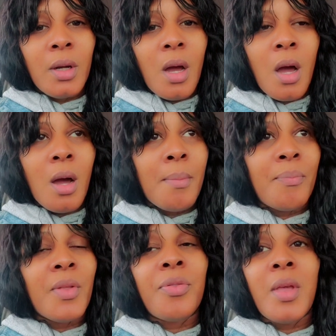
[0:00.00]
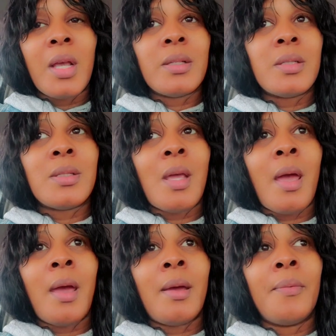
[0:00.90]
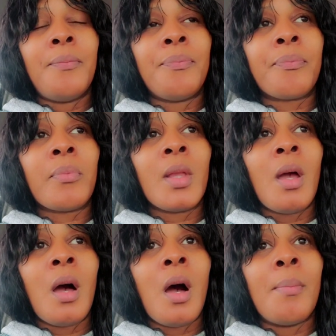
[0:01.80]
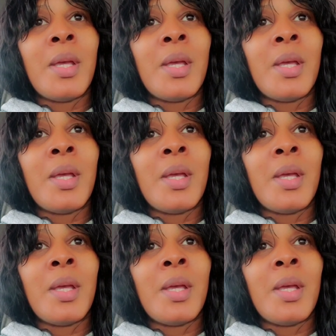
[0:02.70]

um, the things that um,